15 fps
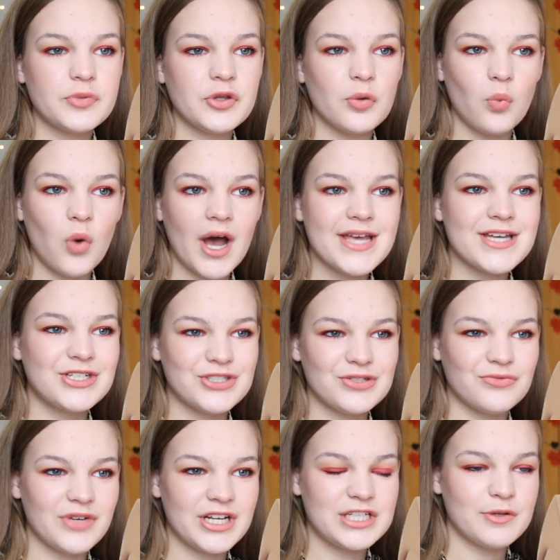but the wire
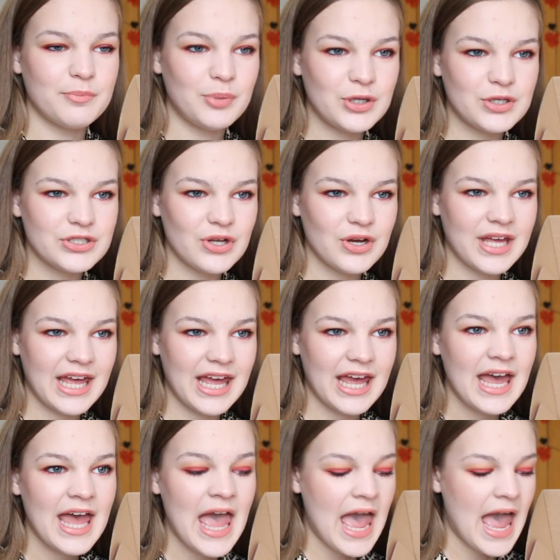doesn't reach the plug
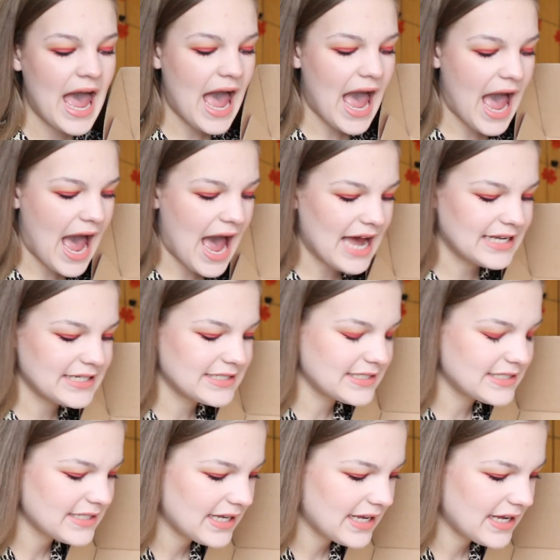socket, and